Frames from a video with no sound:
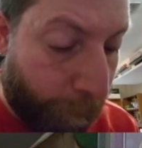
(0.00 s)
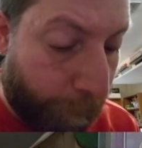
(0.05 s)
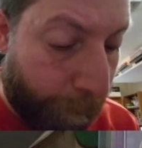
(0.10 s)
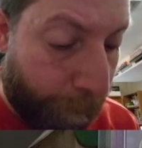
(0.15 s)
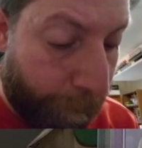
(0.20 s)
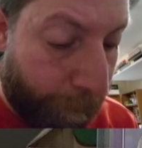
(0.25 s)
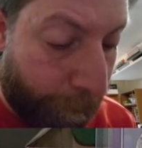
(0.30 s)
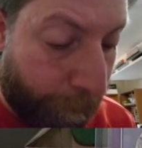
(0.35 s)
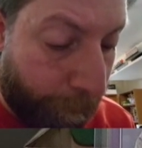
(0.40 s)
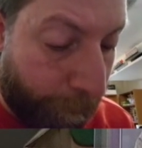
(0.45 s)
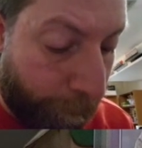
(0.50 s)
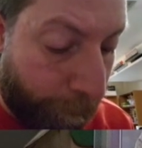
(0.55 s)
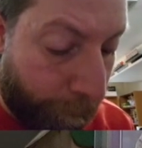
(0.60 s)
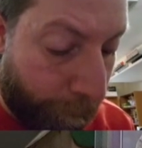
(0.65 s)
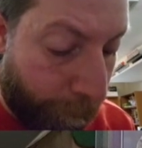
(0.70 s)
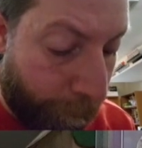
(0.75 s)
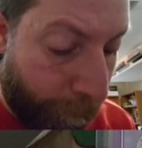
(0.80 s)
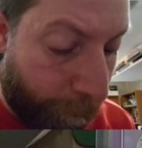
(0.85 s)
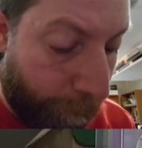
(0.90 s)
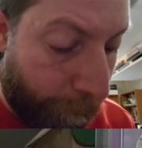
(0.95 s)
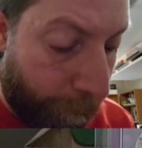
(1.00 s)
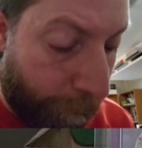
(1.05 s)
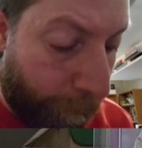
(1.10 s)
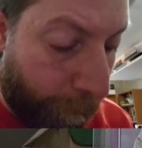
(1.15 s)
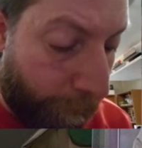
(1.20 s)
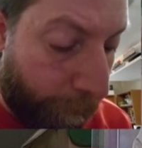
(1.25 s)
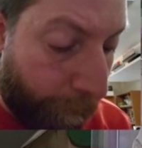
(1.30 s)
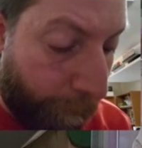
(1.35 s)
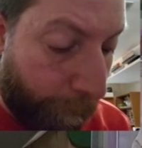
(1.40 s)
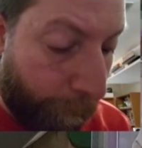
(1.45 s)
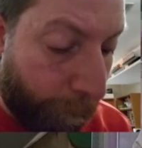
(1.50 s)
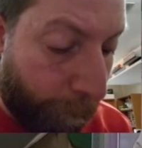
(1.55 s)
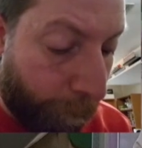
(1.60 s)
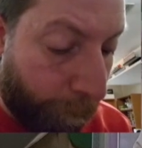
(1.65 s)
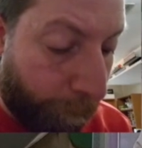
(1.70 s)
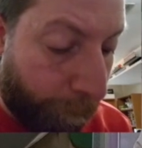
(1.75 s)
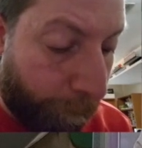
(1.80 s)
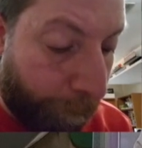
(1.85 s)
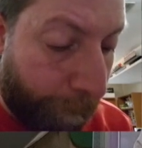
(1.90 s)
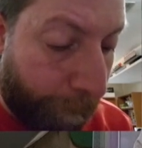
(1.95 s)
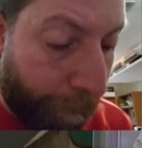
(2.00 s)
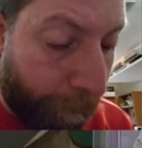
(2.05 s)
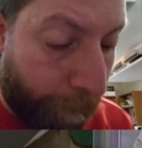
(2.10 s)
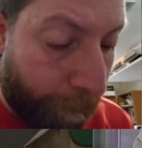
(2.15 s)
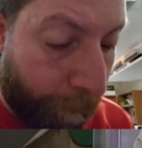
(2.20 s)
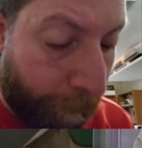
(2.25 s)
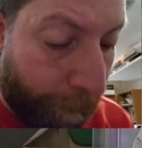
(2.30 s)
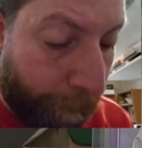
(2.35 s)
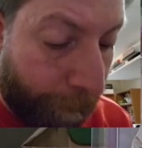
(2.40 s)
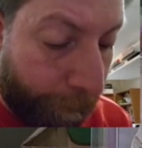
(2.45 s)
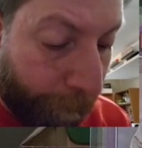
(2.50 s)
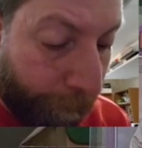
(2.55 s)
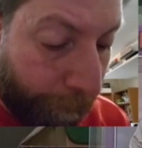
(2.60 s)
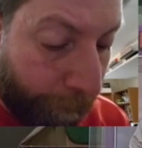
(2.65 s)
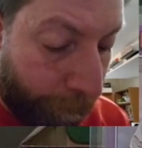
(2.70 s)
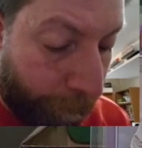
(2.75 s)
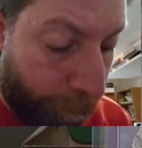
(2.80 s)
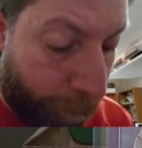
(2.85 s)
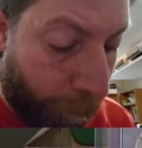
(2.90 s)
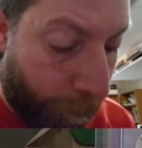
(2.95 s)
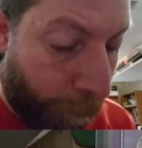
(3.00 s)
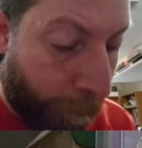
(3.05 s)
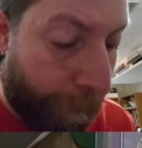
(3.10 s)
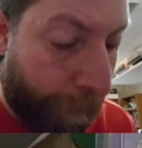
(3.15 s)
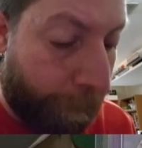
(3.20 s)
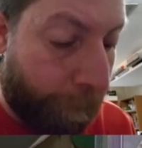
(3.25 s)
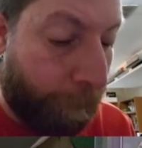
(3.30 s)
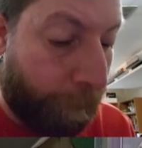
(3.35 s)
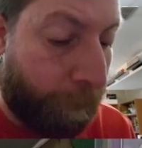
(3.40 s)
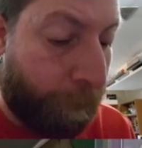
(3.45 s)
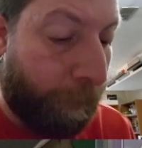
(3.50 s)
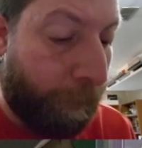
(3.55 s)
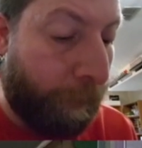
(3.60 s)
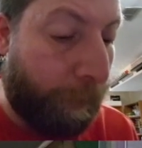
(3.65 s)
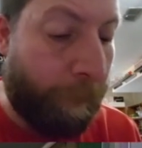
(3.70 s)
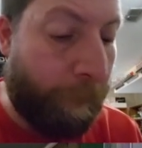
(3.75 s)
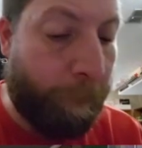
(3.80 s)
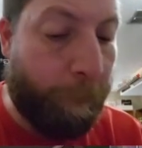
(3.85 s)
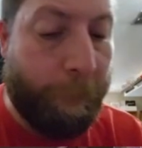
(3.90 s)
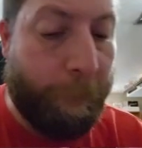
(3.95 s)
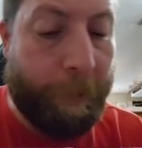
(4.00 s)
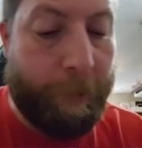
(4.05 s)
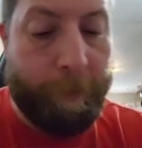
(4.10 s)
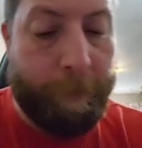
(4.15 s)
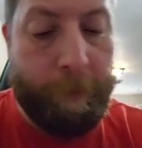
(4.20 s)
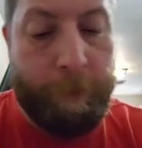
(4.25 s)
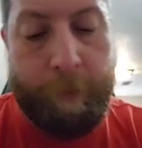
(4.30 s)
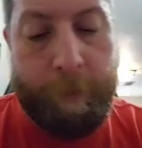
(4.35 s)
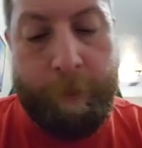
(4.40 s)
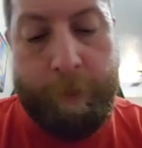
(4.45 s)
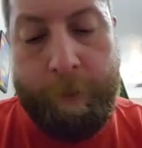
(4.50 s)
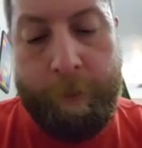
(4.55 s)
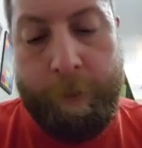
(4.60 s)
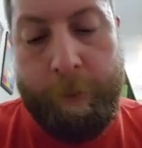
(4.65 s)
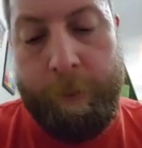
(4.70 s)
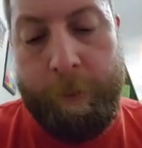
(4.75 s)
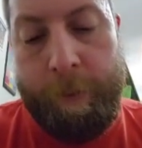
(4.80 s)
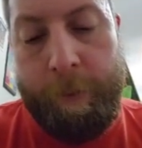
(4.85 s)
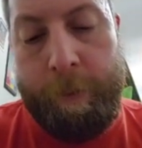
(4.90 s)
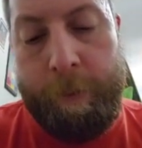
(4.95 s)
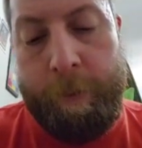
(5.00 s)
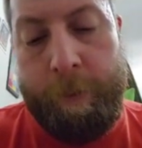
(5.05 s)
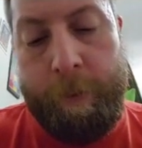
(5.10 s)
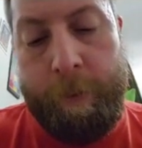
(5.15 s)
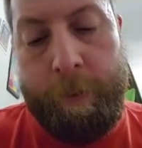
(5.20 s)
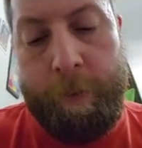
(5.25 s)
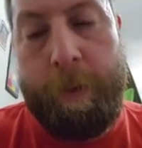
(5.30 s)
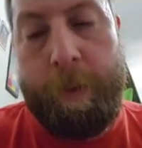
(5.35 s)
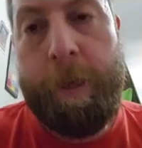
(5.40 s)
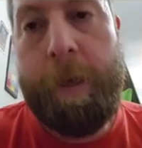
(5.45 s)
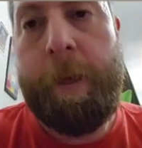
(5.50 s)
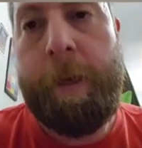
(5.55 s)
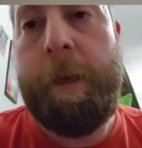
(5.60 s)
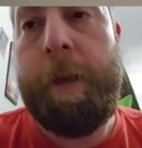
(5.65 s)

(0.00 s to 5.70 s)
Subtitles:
but I guess we'll figure. I guess I can do more research on it, but okay,